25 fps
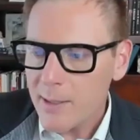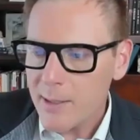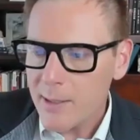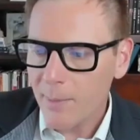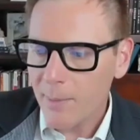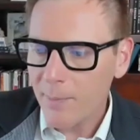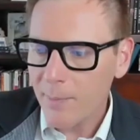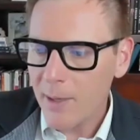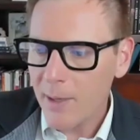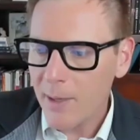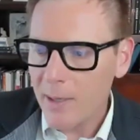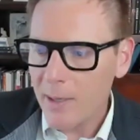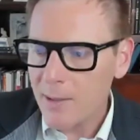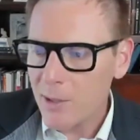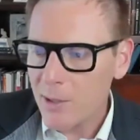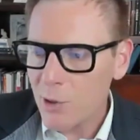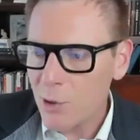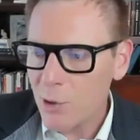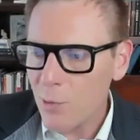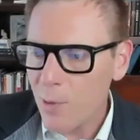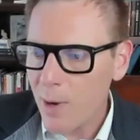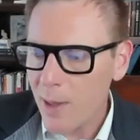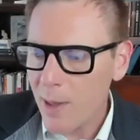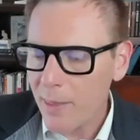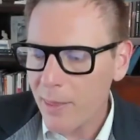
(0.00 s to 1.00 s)
something to
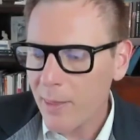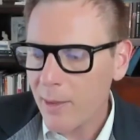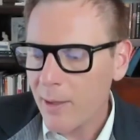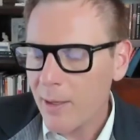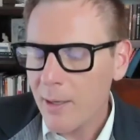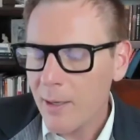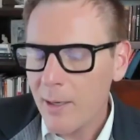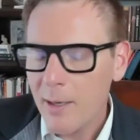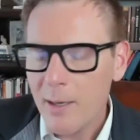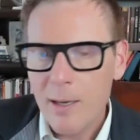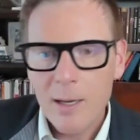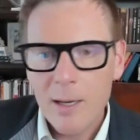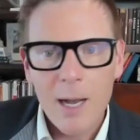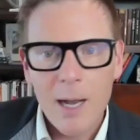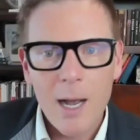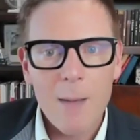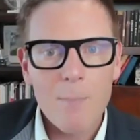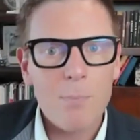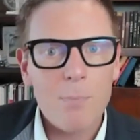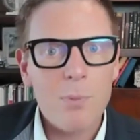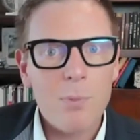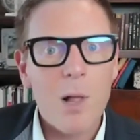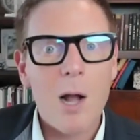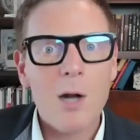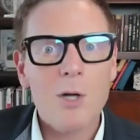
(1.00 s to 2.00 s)
do with
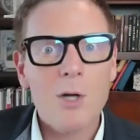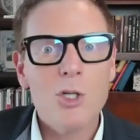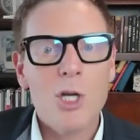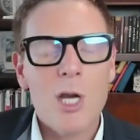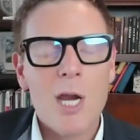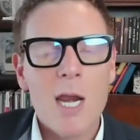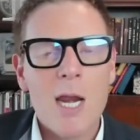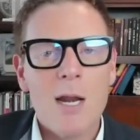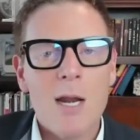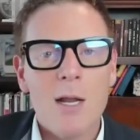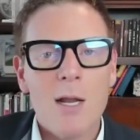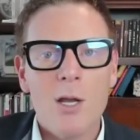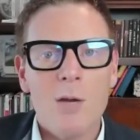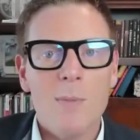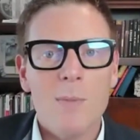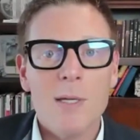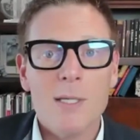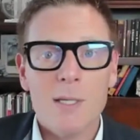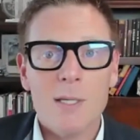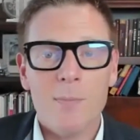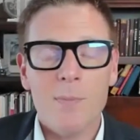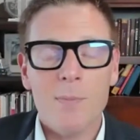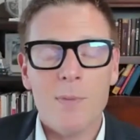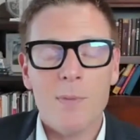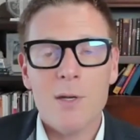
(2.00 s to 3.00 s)
blockchain. It could be
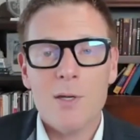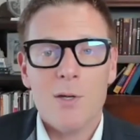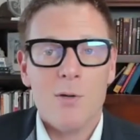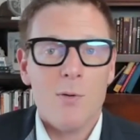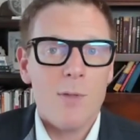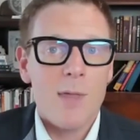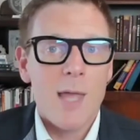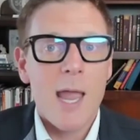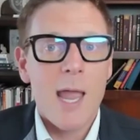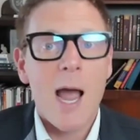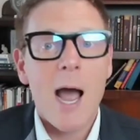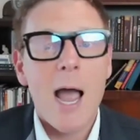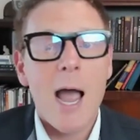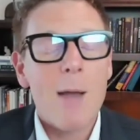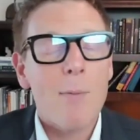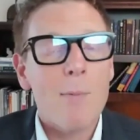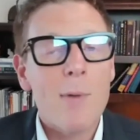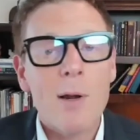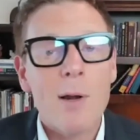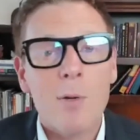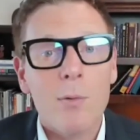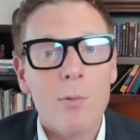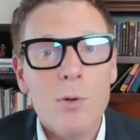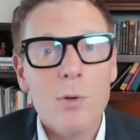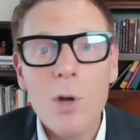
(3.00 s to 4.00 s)
something to do with AI.
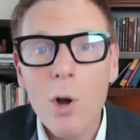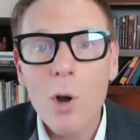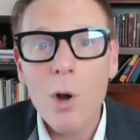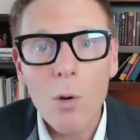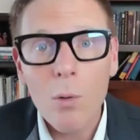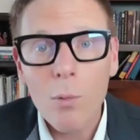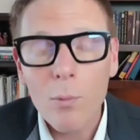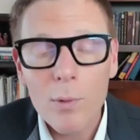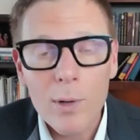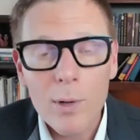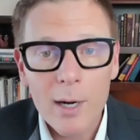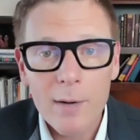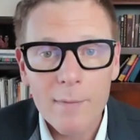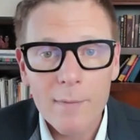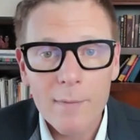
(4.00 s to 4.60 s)
We don't know. None